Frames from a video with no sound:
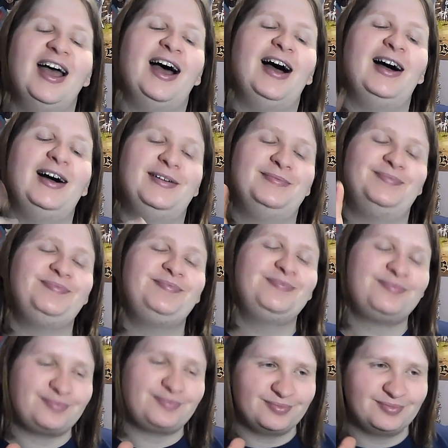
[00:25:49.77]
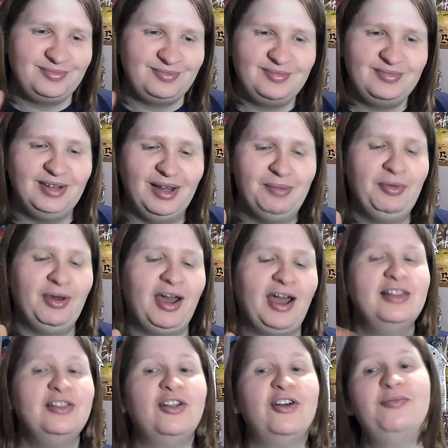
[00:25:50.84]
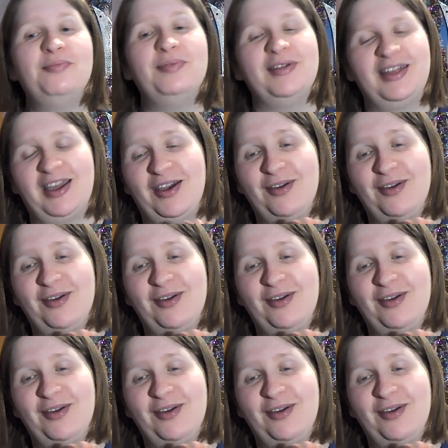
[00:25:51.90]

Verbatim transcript: Um, but I love Billy.